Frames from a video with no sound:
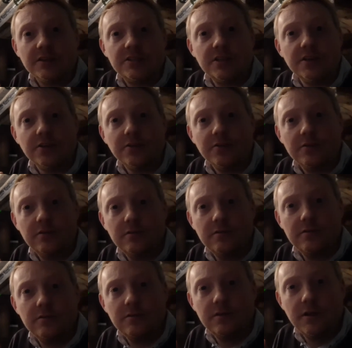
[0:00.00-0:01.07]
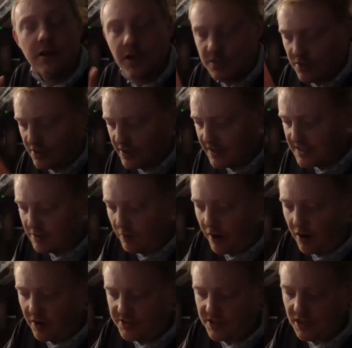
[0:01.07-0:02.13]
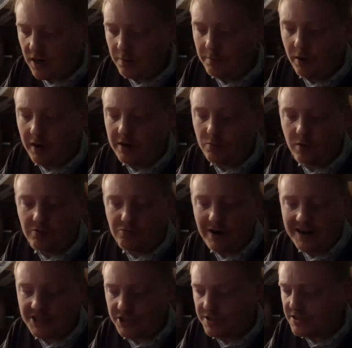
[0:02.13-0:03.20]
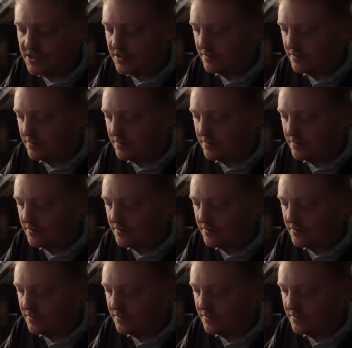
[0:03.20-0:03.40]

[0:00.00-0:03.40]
too. So things that were hard to come by were rationed.